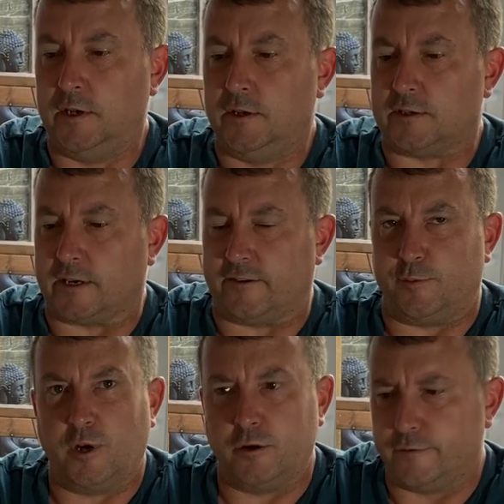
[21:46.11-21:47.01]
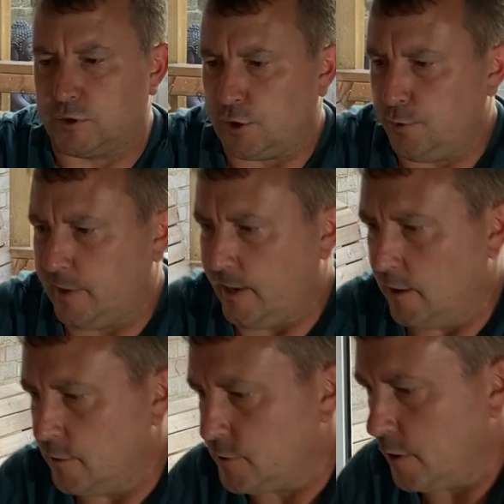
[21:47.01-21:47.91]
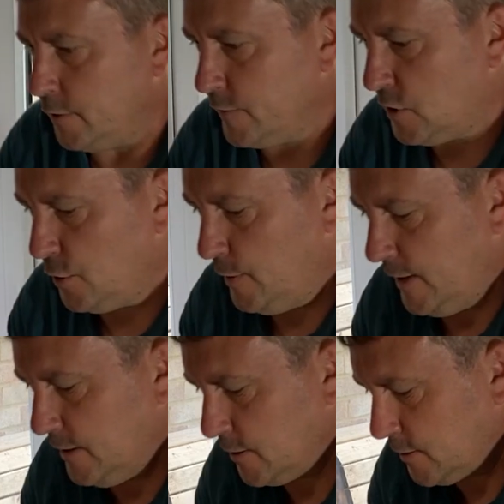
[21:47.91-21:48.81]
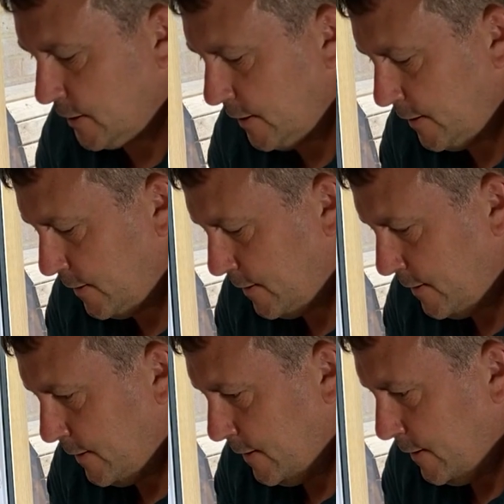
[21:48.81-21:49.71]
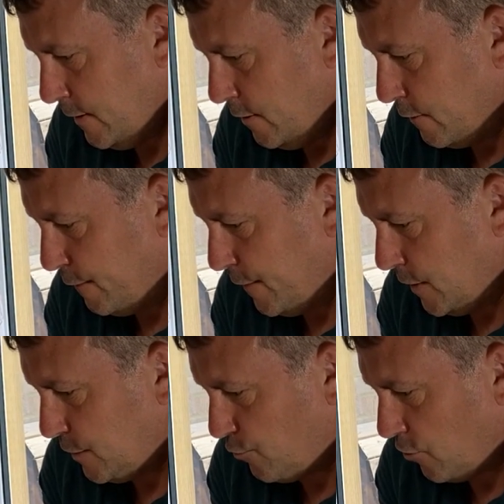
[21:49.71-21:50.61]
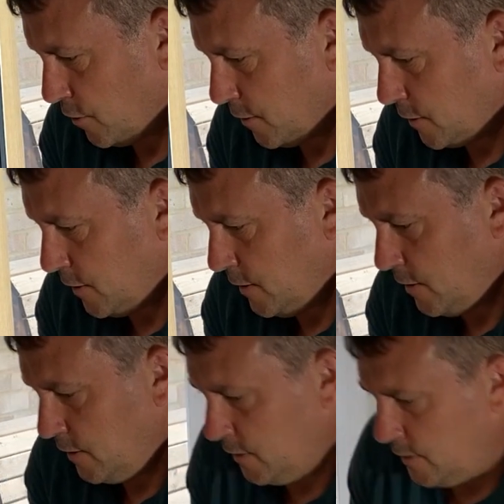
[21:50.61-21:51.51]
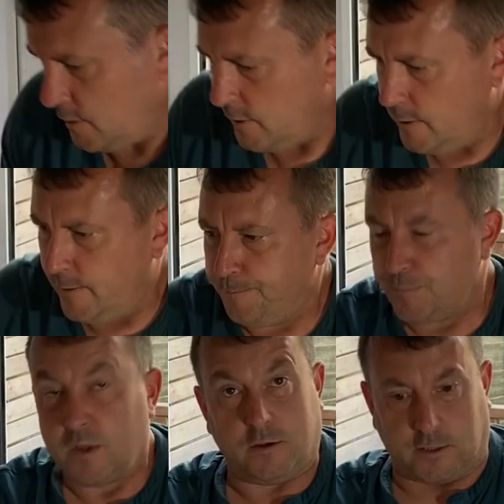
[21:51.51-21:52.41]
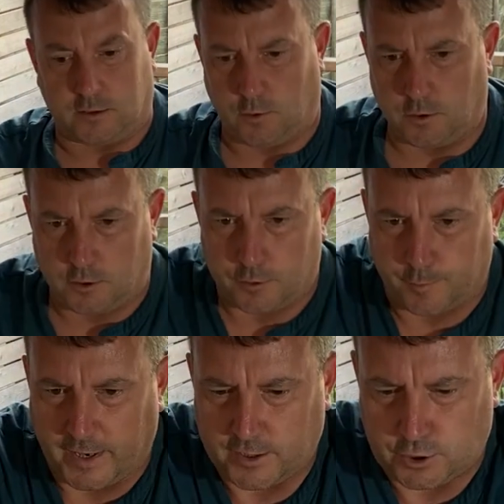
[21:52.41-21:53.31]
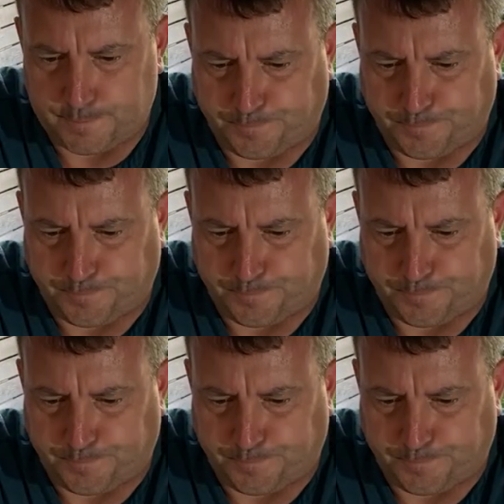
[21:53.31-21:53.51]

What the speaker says: So that gives me over 2 kilos, so over 2 litres of finished product. So that's quite a good batch.